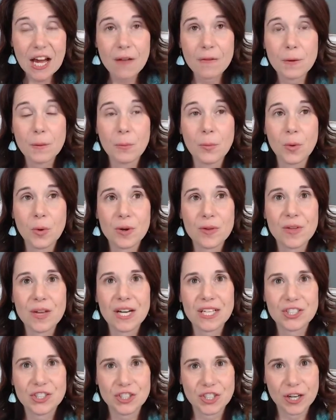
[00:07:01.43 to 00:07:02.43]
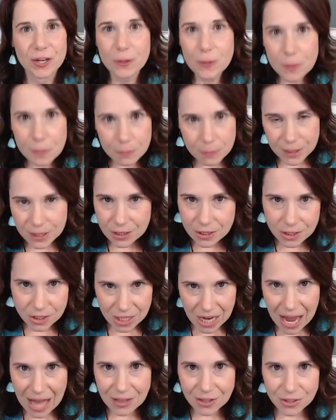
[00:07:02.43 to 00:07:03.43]
the more that I share the bigger
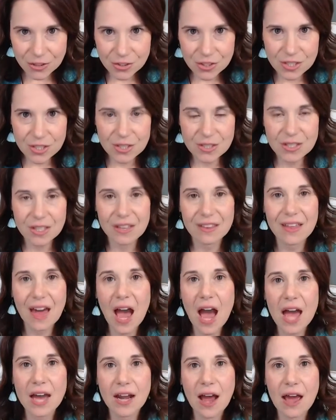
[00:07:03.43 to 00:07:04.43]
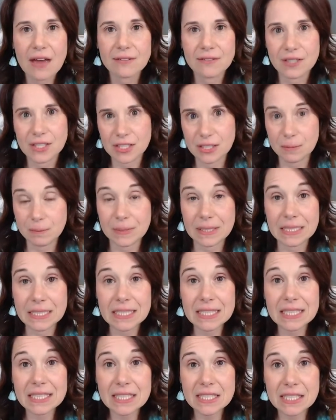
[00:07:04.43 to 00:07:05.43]
challenges that I've
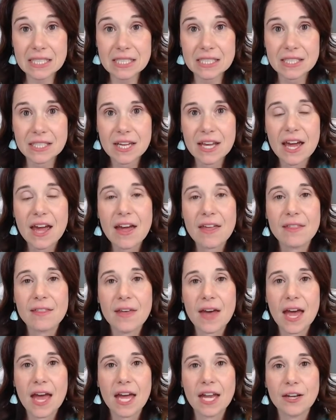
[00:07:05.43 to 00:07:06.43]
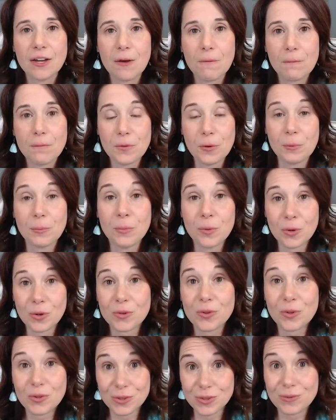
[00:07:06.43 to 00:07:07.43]
experienced, then the more
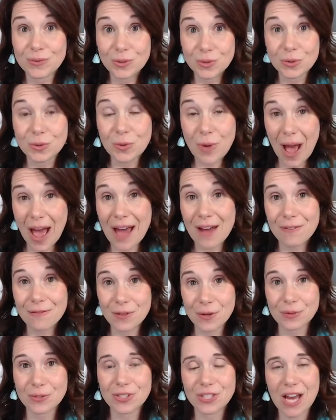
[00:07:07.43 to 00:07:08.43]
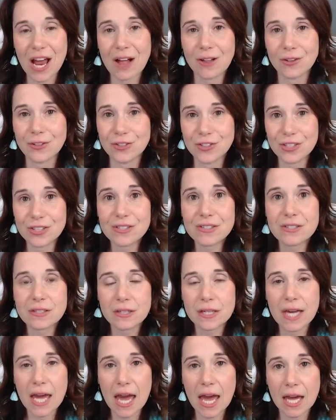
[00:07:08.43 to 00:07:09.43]
those of you who have those challenges
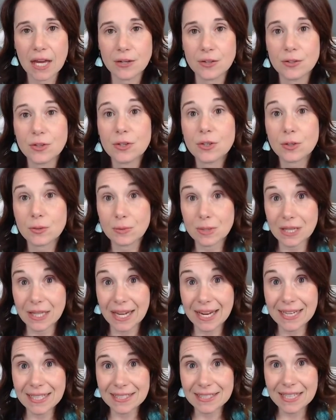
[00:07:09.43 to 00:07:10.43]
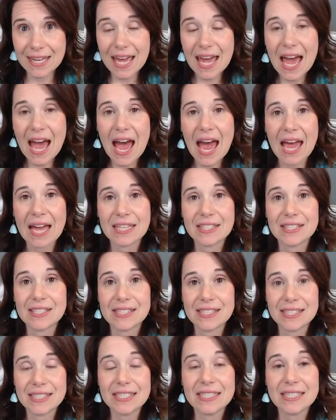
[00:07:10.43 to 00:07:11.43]
can relate and
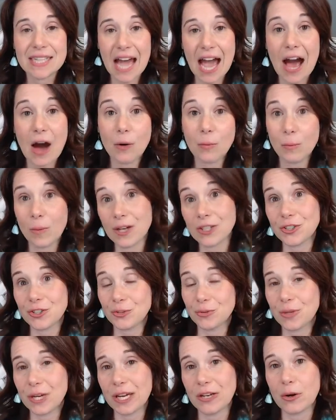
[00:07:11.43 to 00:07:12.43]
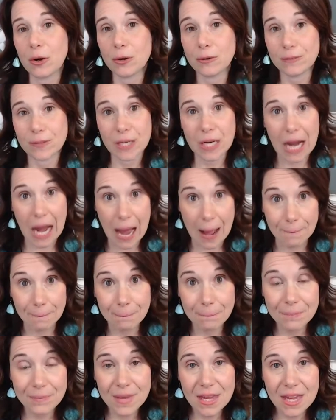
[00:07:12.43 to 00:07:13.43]
see how much you can overcome.